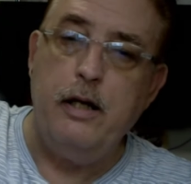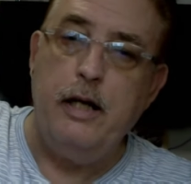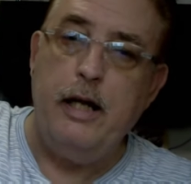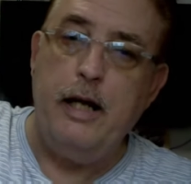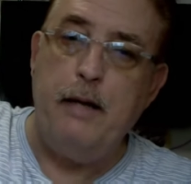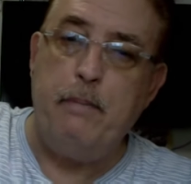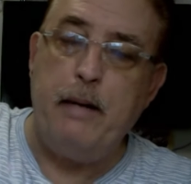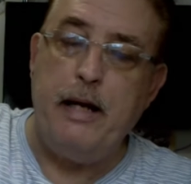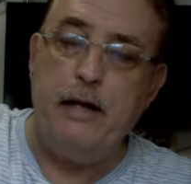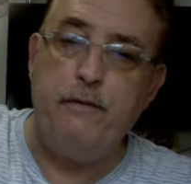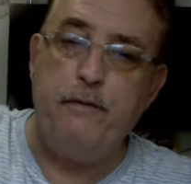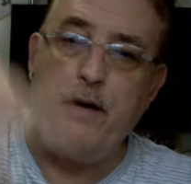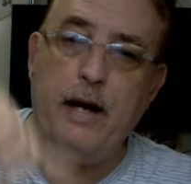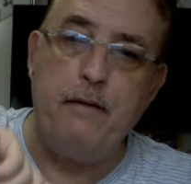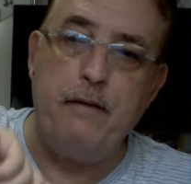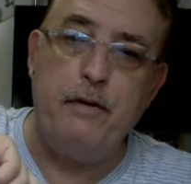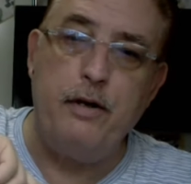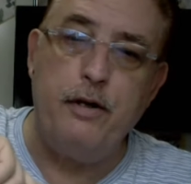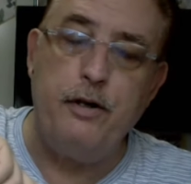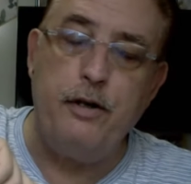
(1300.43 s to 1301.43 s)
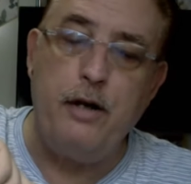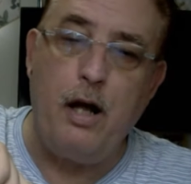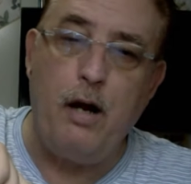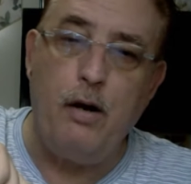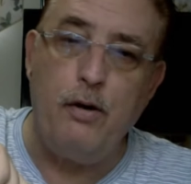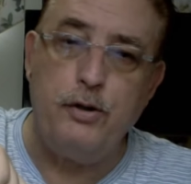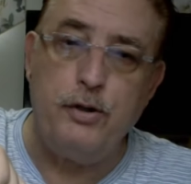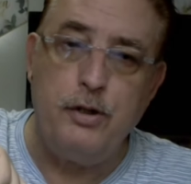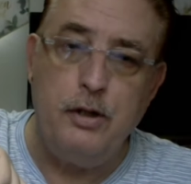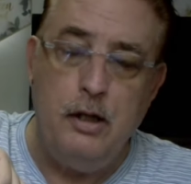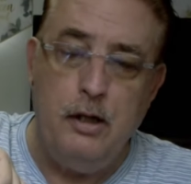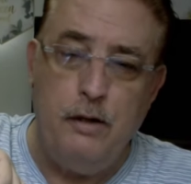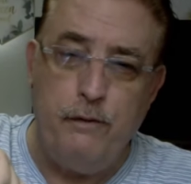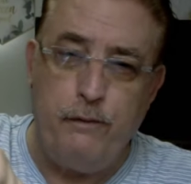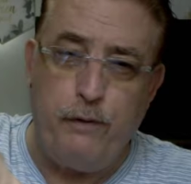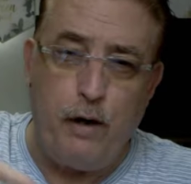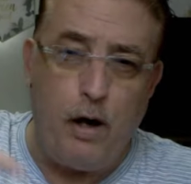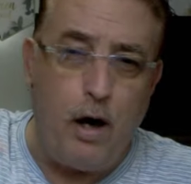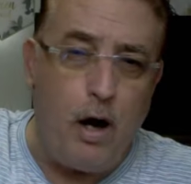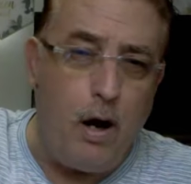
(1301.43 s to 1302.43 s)
He paid $500
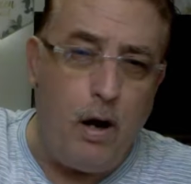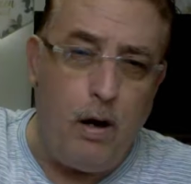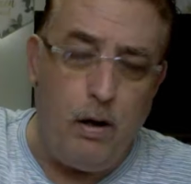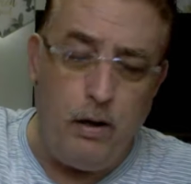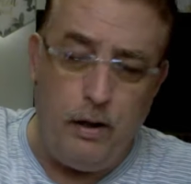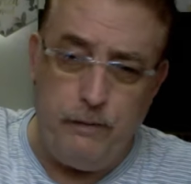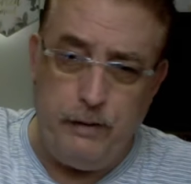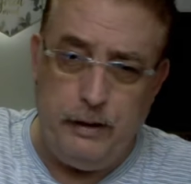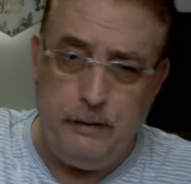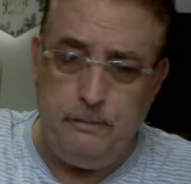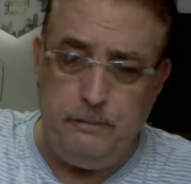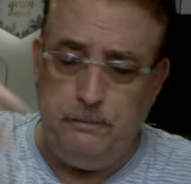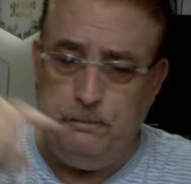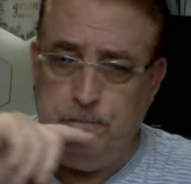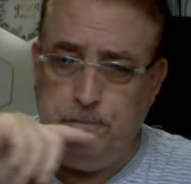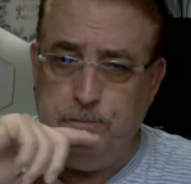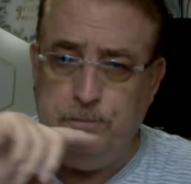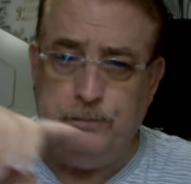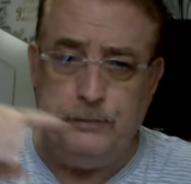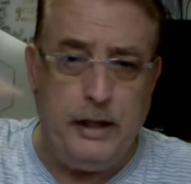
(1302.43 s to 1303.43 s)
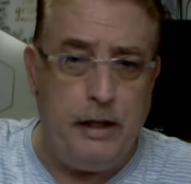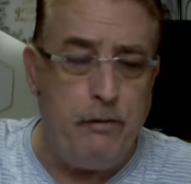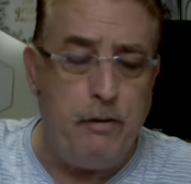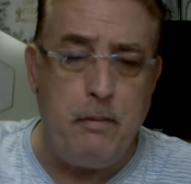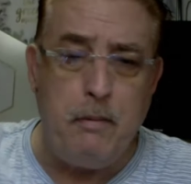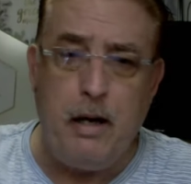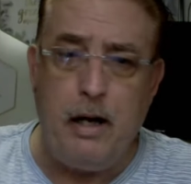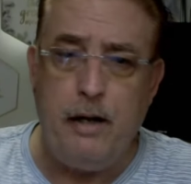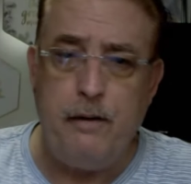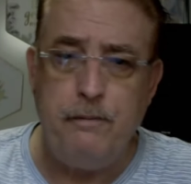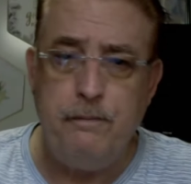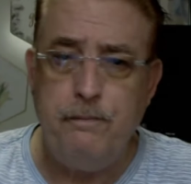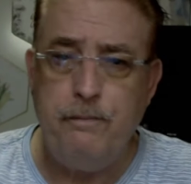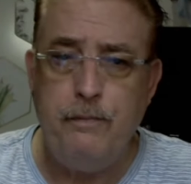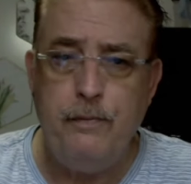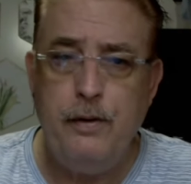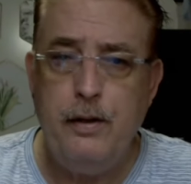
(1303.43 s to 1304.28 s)
for all of it every month.